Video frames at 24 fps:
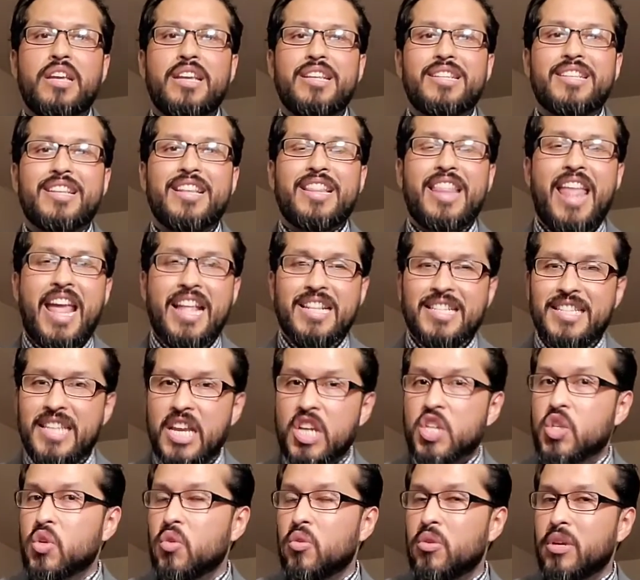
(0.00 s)
that
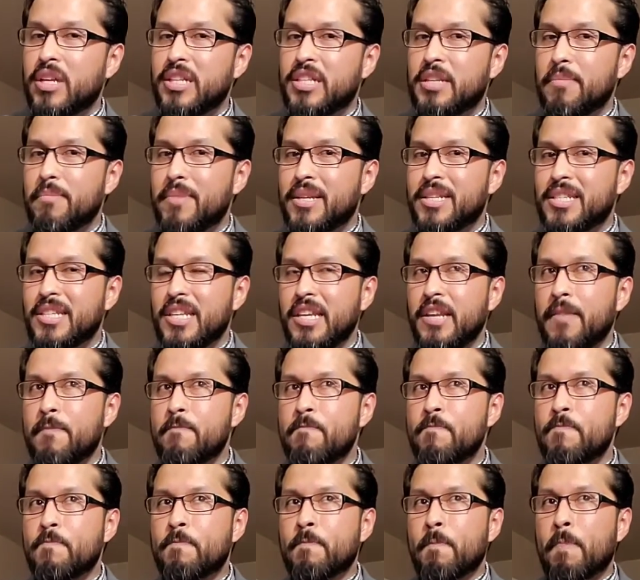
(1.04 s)
sexual intimacy
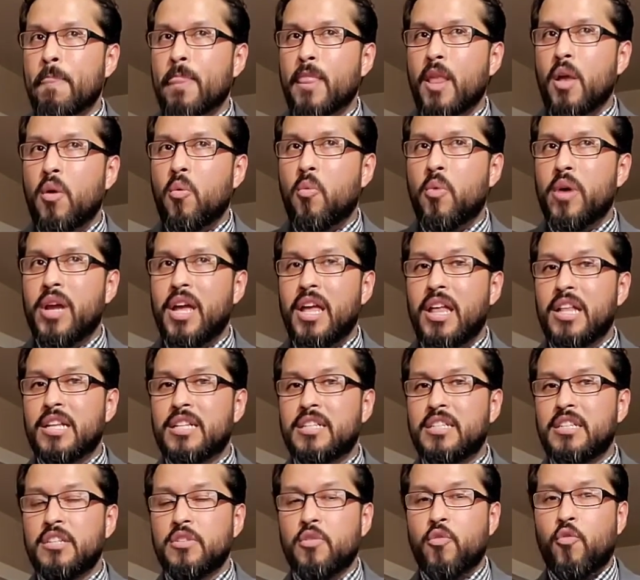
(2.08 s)

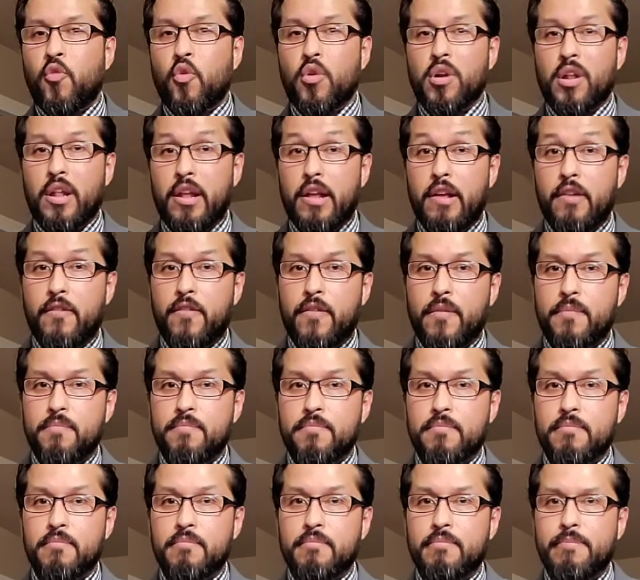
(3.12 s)
for love,
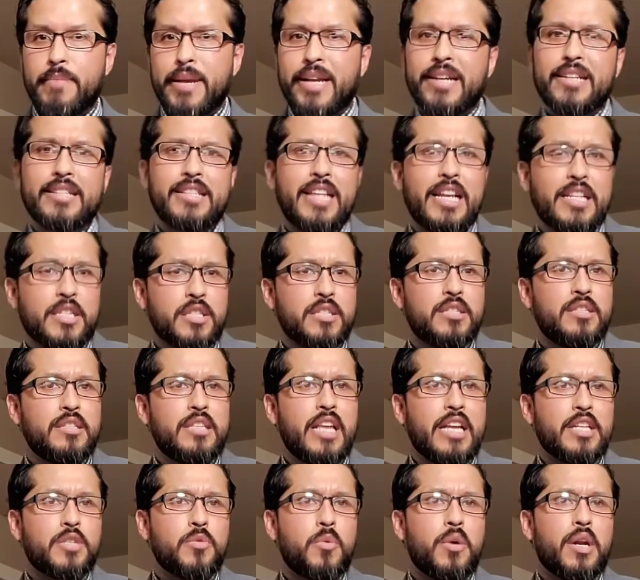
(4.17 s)
because
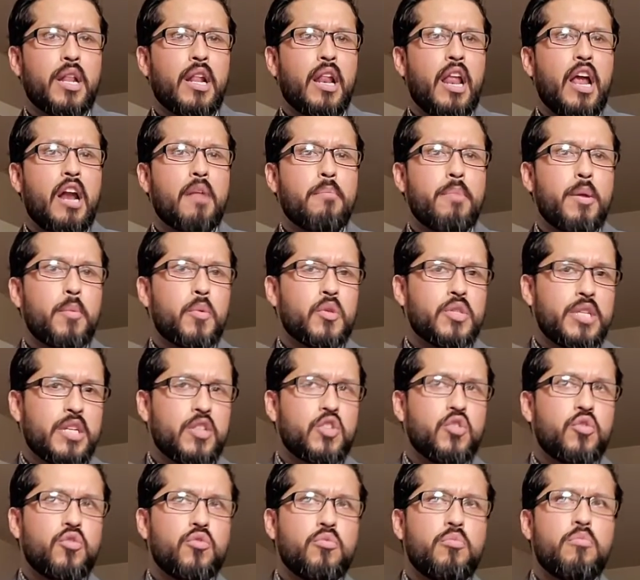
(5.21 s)
that's what a lot of people tend
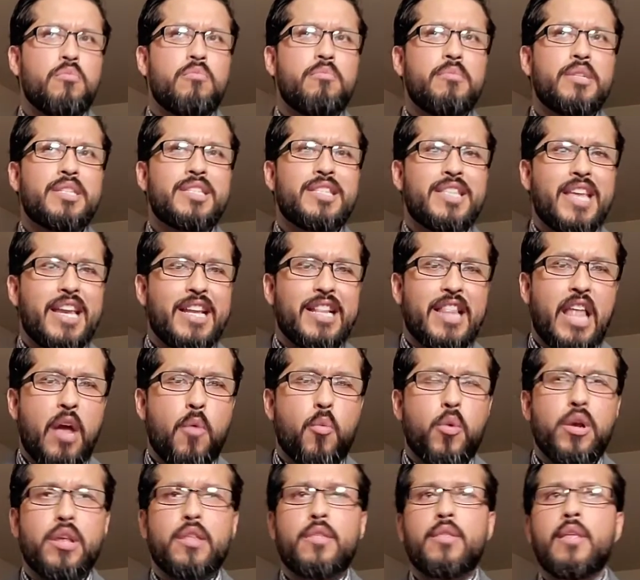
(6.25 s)
to mistake
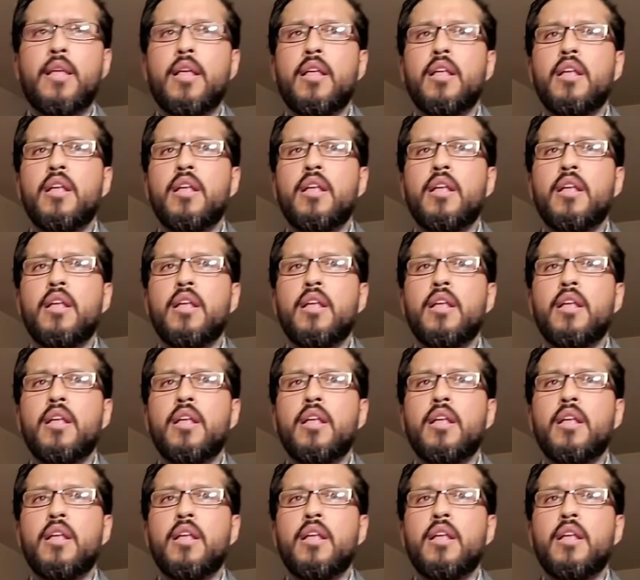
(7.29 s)
that with.